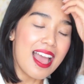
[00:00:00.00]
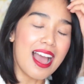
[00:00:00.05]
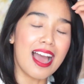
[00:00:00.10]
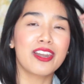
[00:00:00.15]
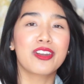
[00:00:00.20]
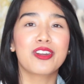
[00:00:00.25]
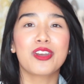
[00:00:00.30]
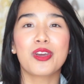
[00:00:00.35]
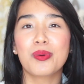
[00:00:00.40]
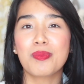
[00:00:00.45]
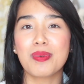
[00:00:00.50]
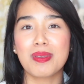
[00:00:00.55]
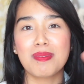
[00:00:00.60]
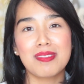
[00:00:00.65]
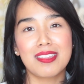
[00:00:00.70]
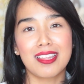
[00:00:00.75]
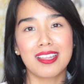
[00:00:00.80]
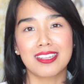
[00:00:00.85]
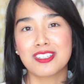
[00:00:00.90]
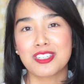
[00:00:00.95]
I don't know,
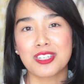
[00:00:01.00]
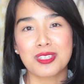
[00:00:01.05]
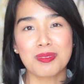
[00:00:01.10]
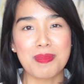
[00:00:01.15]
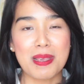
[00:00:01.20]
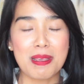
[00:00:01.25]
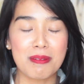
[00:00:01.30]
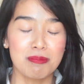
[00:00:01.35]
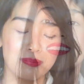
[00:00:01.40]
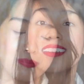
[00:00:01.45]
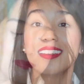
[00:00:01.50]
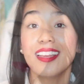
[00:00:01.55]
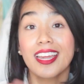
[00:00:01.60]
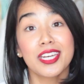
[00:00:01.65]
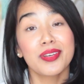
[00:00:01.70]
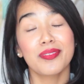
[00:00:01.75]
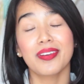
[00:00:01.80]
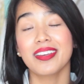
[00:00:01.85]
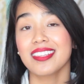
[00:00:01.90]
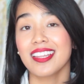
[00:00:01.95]
maybe that's just me.
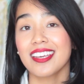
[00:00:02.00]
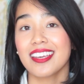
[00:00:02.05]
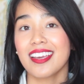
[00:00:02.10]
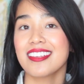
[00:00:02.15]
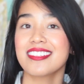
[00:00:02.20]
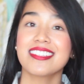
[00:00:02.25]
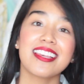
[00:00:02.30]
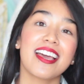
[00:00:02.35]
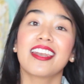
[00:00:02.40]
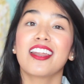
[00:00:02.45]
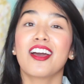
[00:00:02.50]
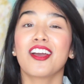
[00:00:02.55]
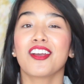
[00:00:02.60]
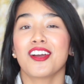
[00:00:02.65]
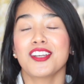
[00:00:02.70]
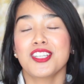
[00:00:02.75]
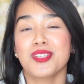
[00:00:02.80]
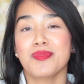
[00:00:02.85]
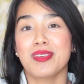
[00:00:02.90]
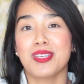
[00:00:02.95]
Anyway, like I said, I
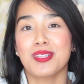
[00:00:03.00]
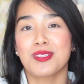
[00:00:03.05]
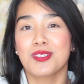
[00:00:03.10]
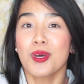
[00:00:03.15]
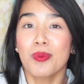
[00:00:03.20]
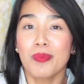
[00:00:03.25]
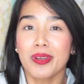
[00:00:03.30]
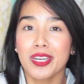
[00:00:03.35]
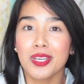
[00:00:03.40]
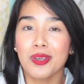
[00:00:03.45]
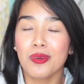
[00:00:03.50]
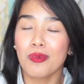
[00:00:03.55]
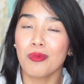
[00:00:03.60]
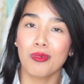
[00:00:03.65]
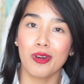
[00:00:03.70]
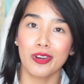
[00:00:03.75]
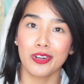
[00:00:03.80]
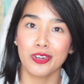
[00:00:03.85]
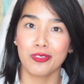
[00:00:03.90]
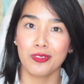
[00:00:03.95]
got to meet so many
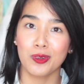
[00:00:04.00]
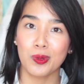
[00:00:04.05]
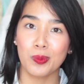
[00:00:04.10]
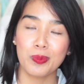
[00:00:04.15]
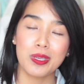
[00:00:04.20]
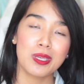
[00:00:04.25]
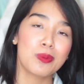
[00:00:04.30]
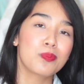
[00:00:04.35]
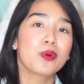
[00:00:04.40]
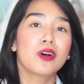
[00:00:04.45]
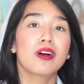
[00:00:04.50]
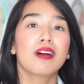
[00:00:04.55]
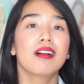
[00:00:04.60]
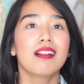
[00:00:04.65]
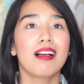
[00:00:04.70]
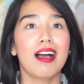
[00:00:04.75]
wonderful people.